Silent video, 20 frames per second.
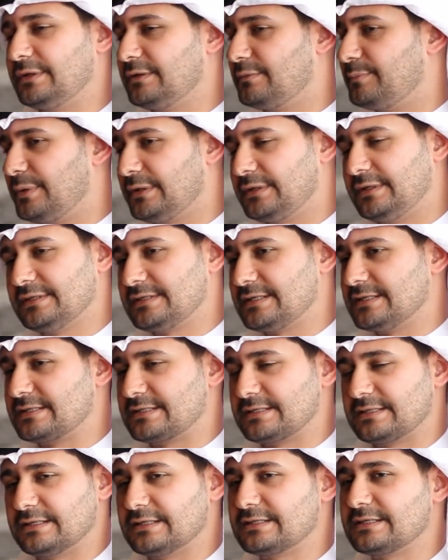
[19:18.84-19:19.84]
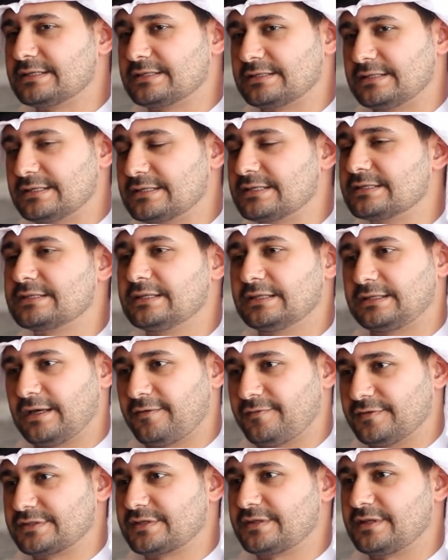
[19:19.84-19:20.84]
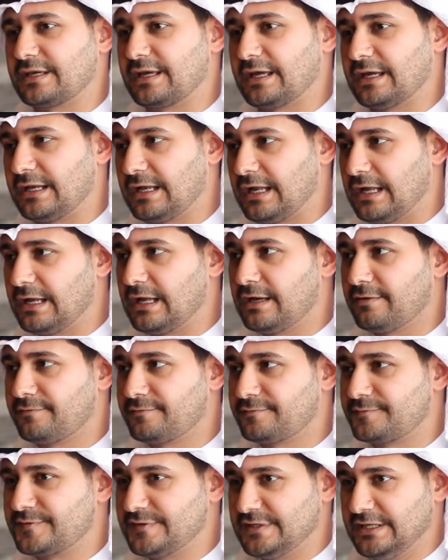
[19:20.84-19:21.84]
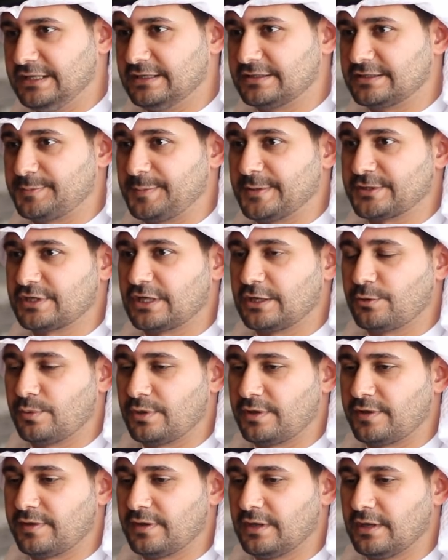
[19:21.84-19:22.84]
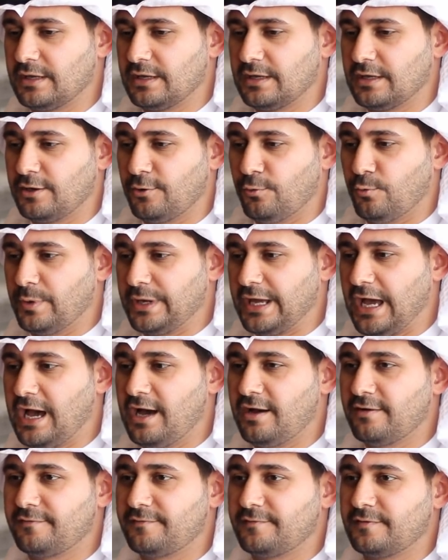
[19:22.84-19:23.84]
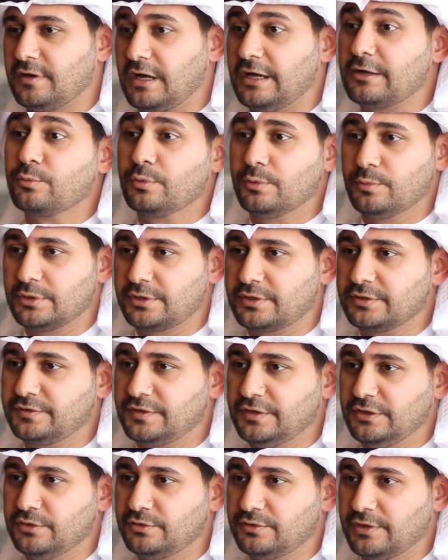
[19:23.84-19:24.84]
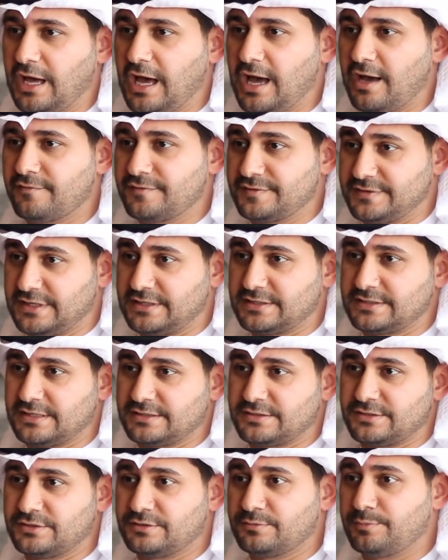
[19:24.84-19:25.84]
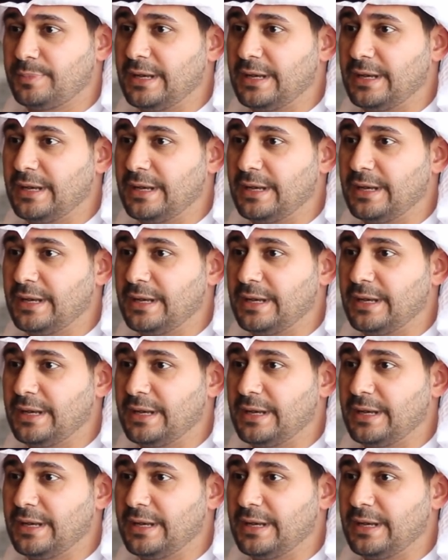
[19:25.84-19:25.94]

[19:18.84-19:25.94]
But this is the toughest thing, and I've seen it especially with. We have, and we will continue to have succession